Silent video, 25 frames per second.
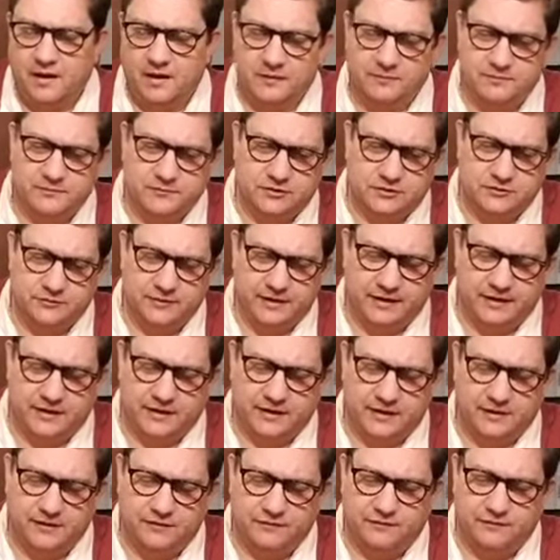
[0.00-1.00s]
So we got
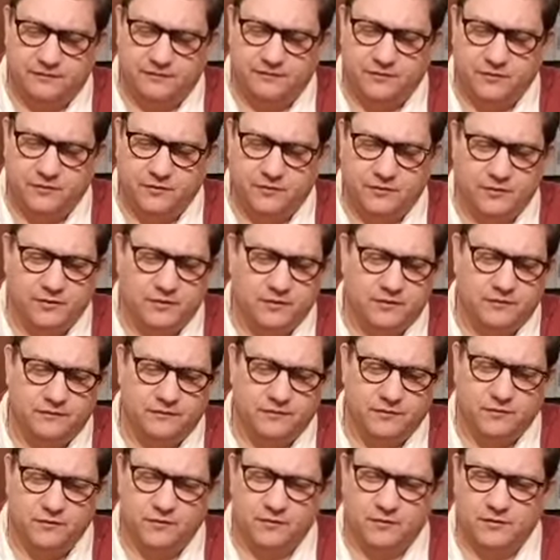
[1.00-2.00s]
a 4,
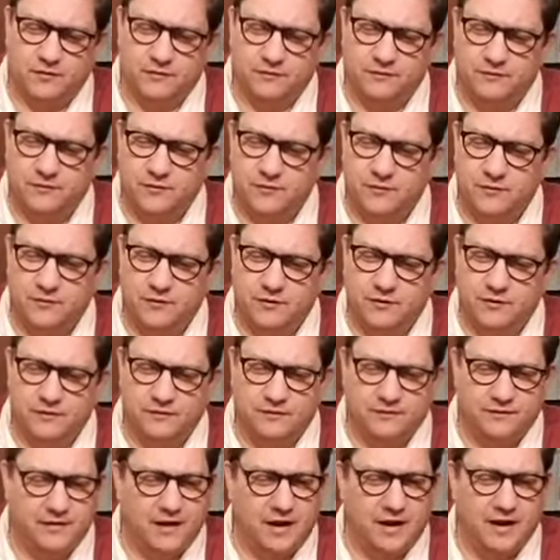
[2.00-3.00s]
4, 4,
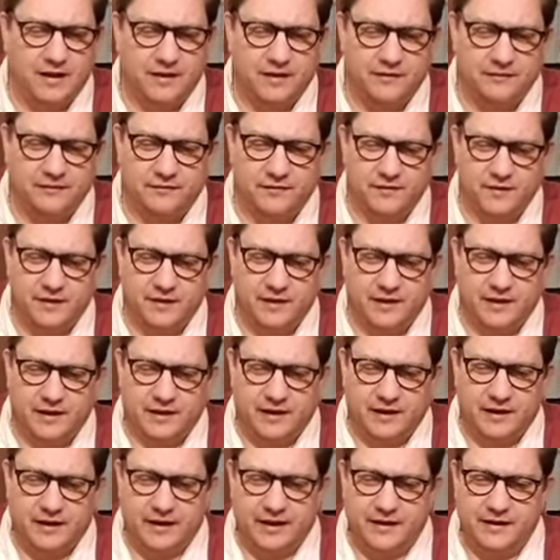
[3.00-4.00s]
5,
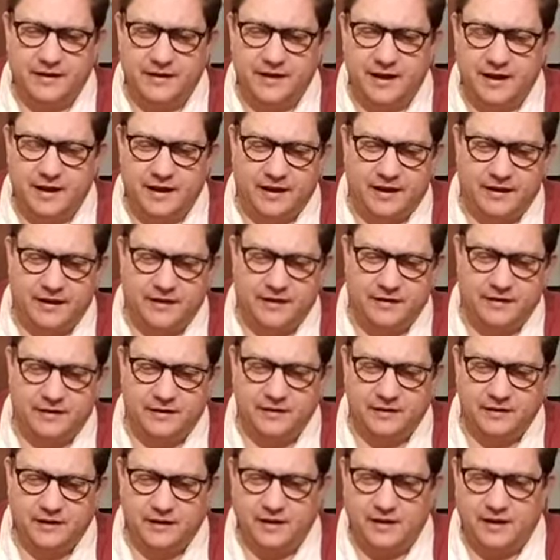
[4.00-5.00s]
and 9.
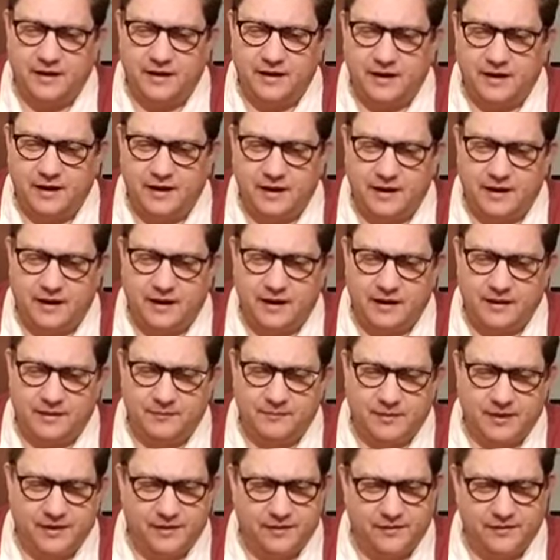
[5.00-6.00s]

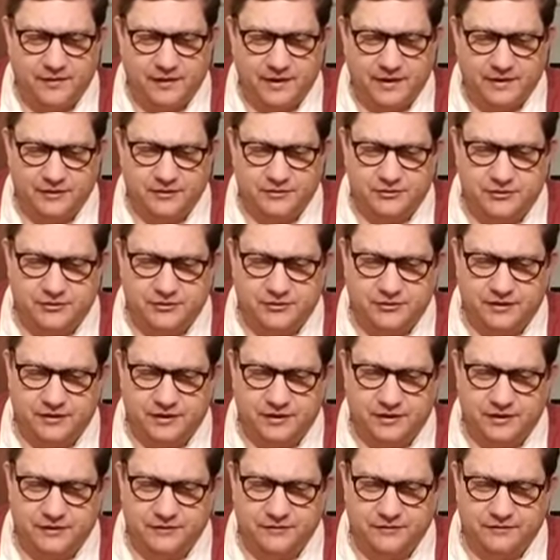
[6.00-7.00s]
That should
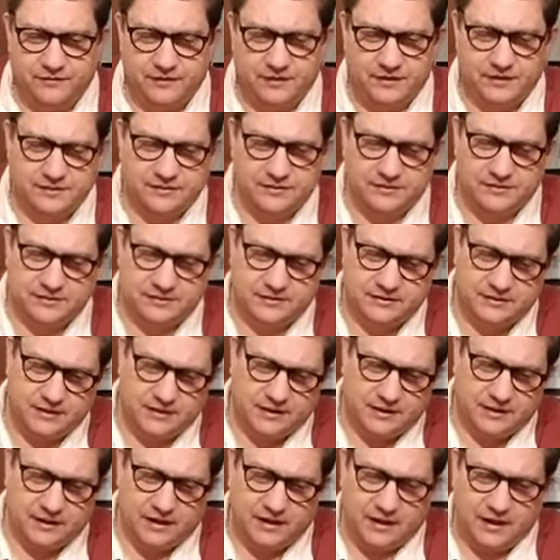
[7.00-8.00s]
give us
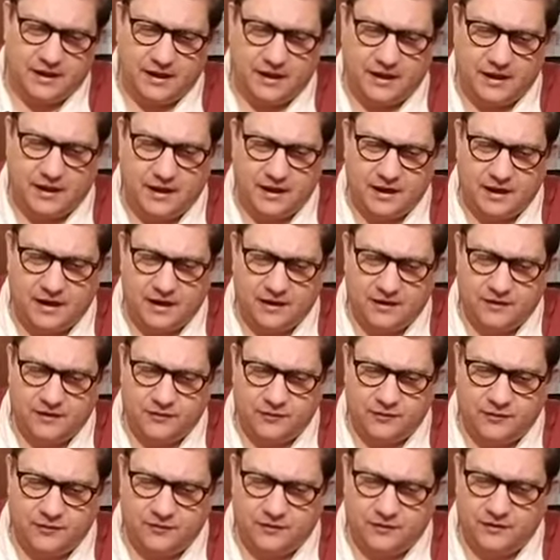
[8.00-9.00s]
an
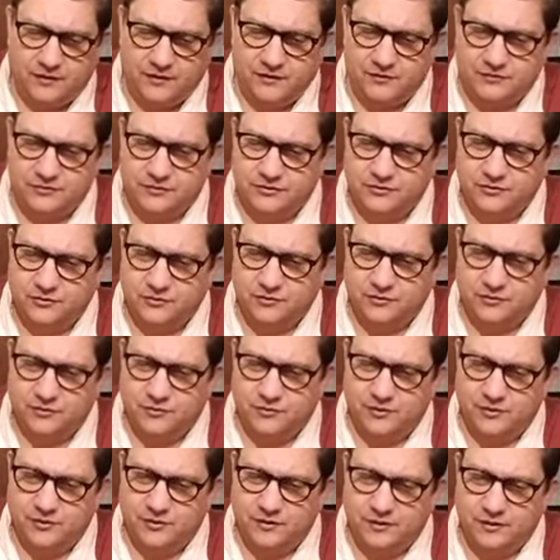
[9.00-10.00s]
overall
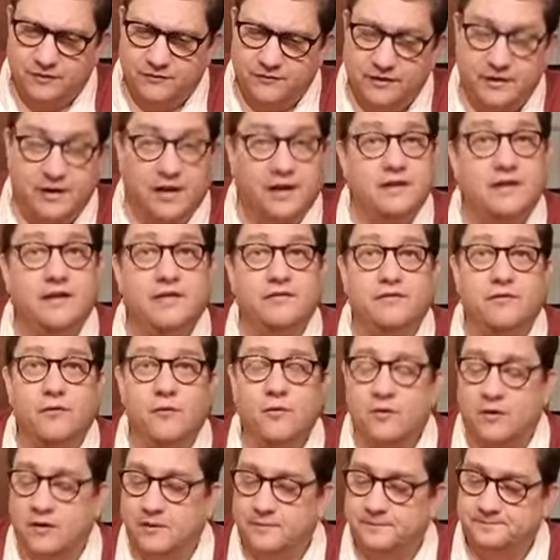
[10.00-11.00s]
score of a
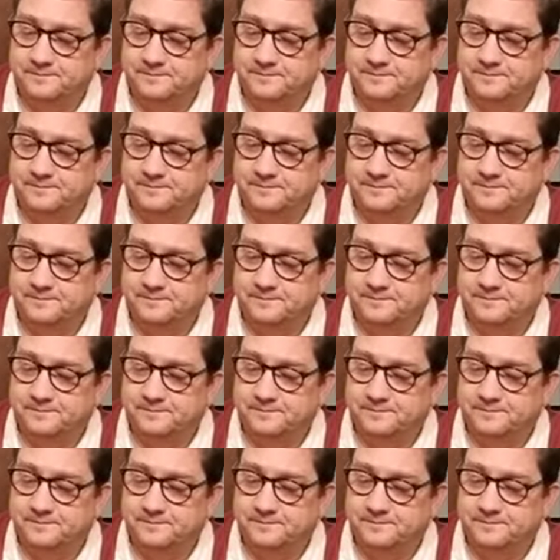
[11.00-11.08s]
94.